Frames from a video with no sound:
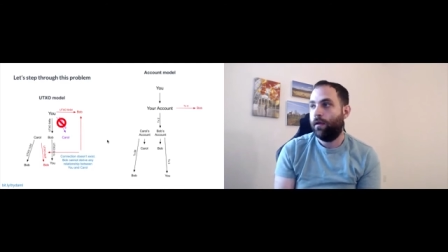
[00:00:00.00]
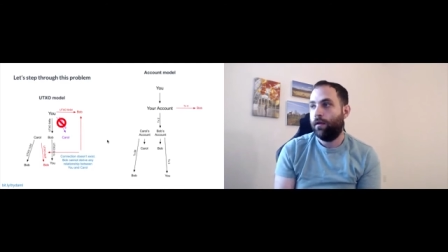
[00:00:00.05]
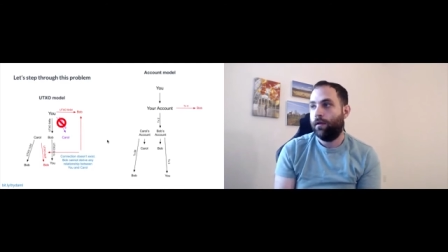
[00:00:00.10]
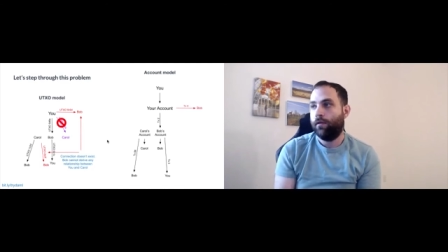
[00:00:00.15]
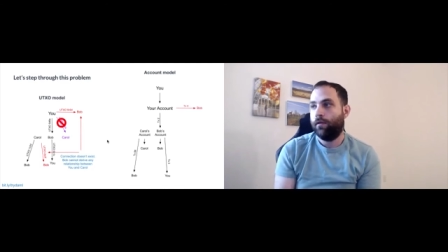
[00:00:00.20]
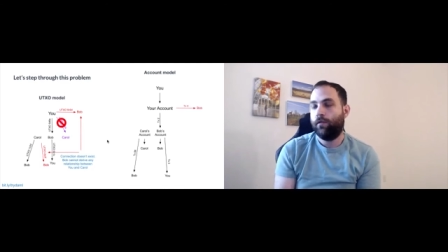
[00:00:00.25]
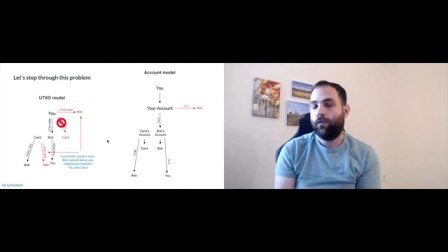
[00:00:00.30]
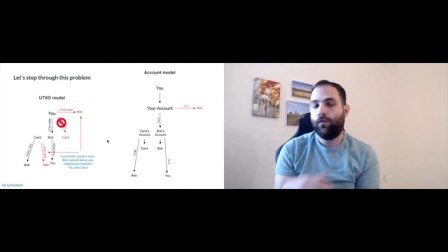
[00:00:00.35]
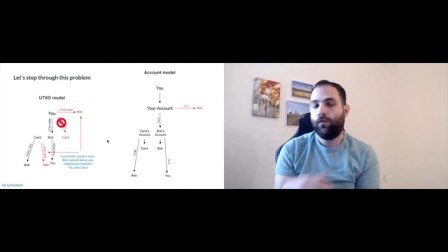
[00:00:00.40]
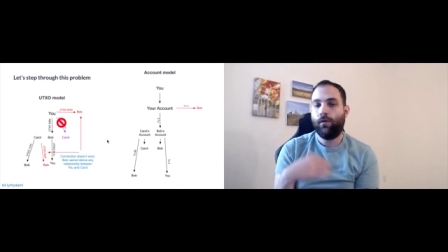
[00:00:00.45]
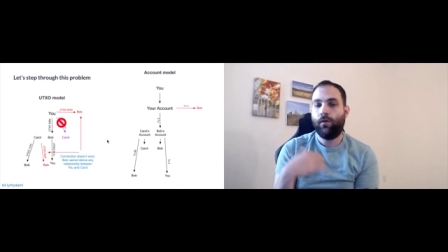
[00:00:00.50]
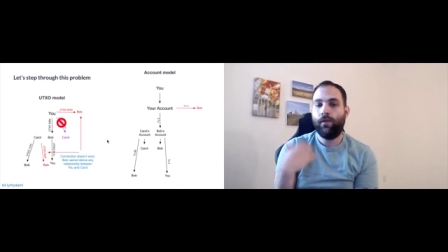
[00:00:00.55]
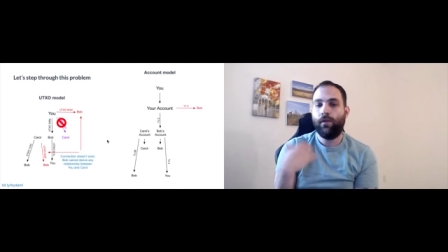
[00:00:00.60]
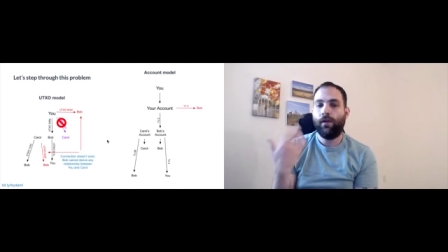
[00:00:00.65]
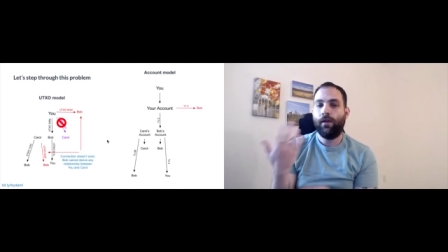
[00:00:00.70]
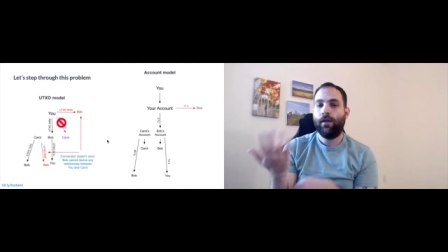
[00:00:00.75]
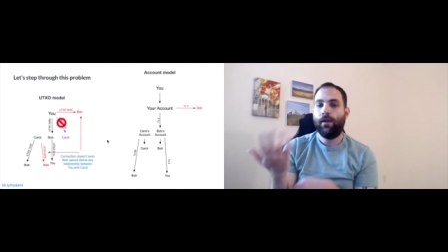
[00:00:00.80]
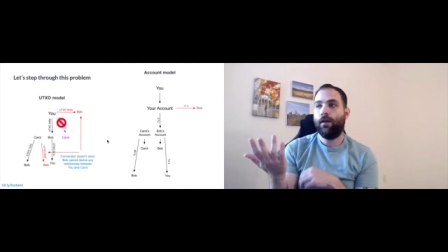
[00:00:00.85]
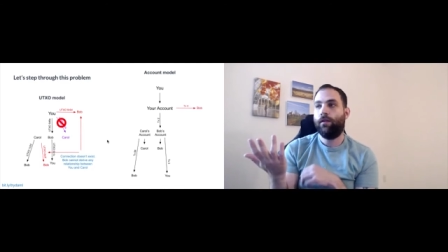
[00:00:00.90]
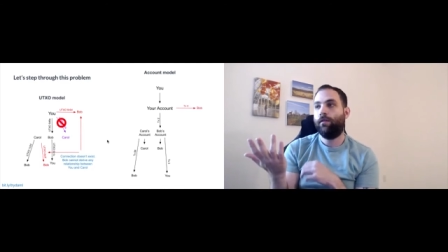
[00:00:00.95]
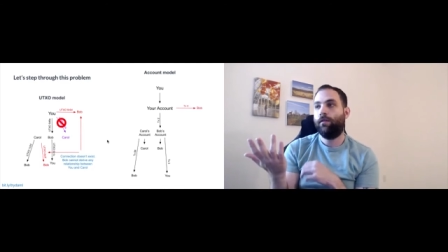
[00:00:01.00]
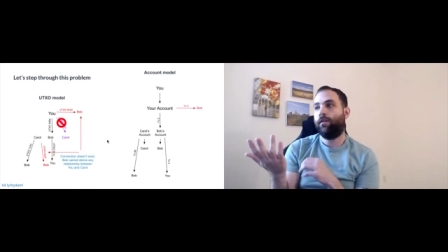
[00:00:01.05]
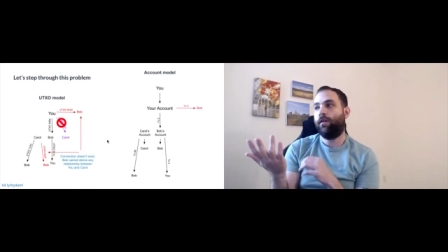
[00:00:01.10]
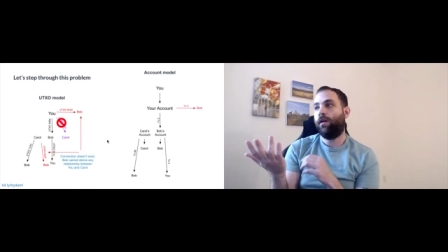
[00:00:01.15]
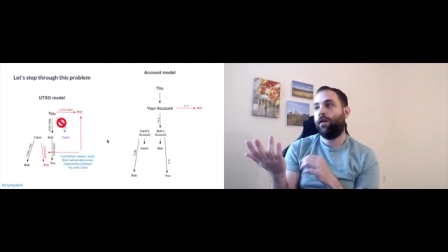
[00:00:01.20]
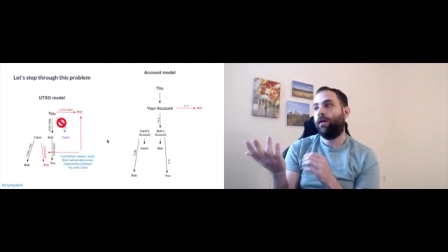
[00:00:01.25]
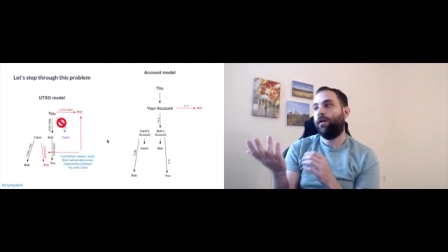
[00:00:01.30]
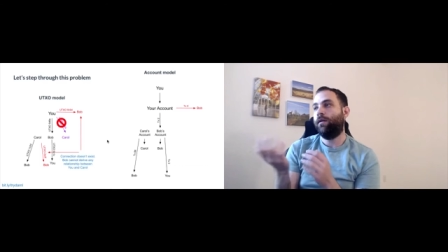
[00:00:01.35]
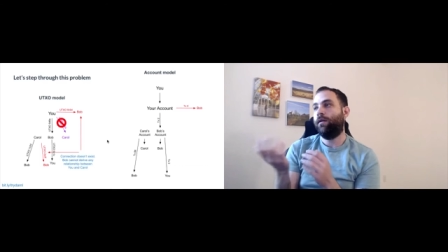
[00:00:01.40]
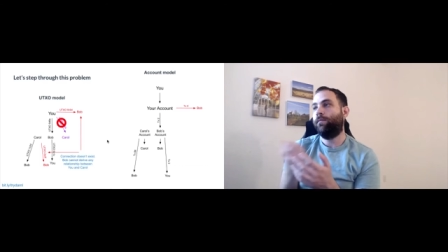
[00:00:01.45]
So on the account
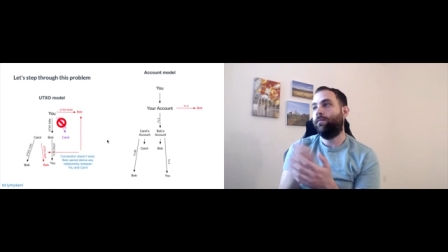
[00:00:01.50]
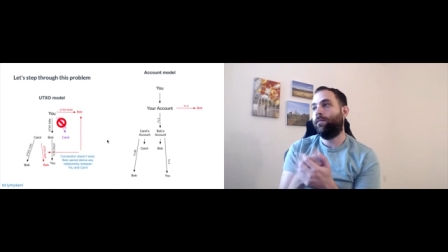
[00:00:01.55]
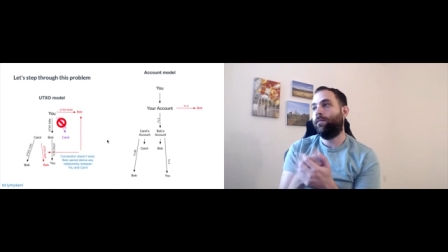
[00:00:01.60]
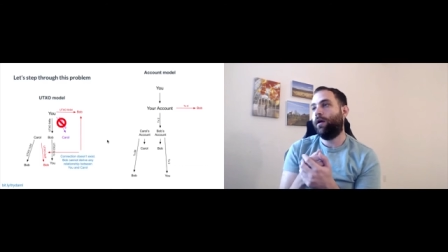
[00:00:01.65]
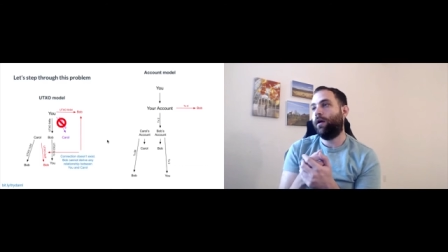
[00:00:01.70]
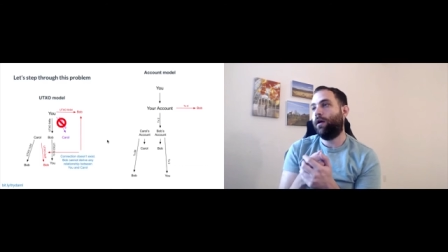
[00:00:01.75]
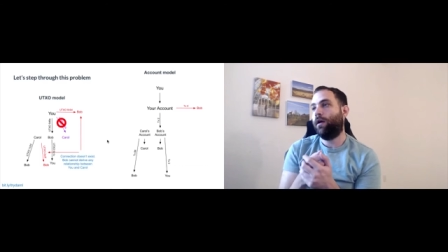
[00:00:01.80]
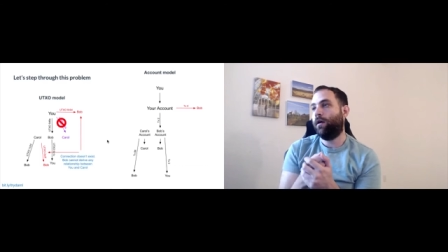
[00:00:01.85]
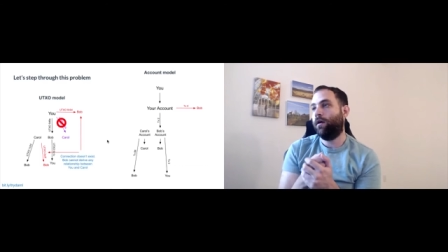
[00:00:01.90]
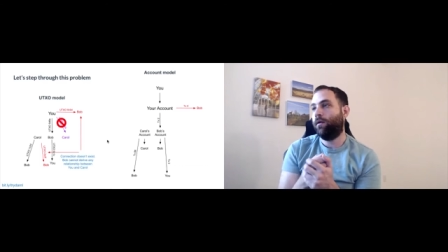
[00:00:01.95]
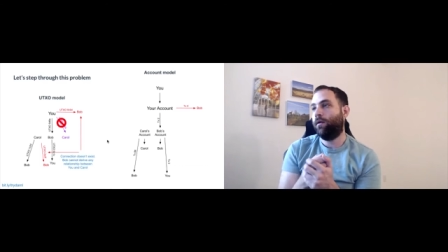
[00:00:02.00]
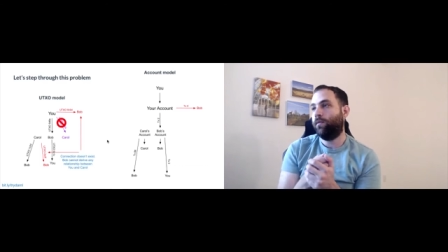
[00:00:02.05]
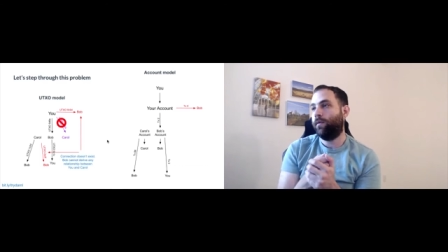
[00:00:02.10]
side, uh,